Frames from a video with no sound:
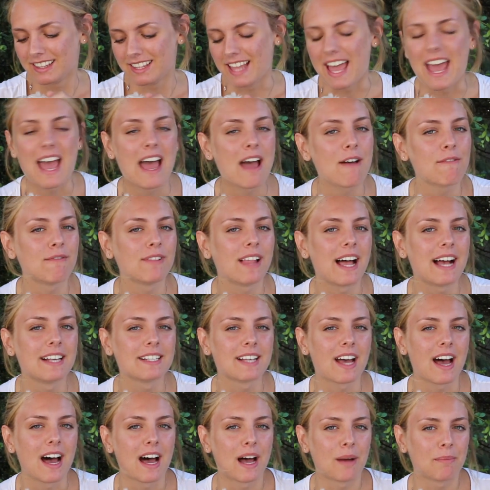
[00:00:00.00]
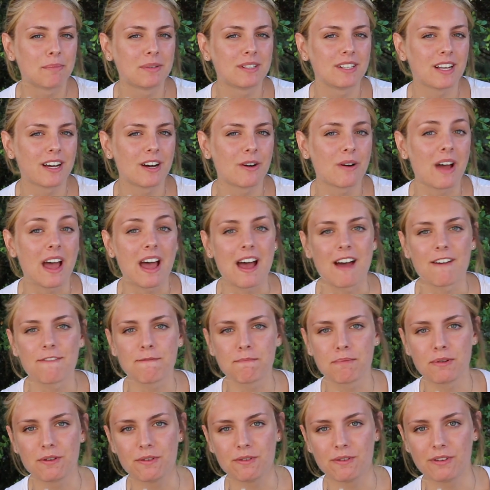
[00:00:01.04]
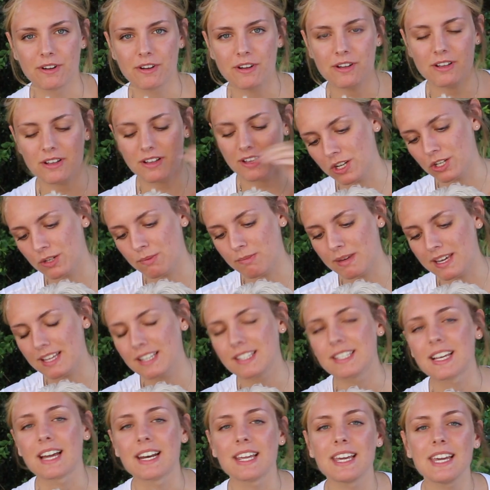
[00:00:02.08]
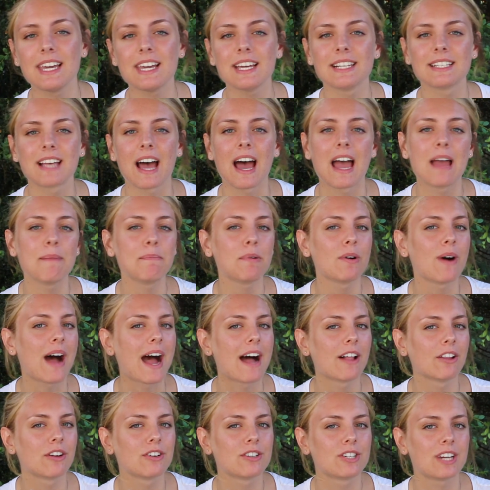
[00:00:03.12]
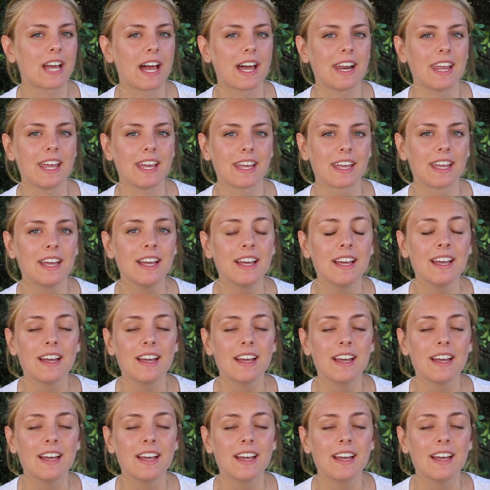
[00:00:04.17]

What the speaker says: half Lhasa Apso, half Poodle, which means that he is hypoallergenic.